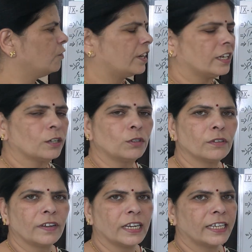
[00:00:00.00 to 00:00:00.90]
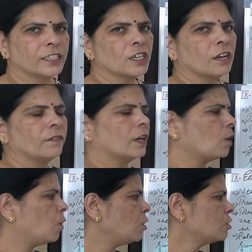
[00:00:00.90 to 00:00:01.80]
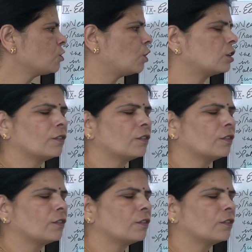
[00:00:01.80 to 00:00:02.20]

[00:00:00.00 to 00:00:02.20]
very good village where all sort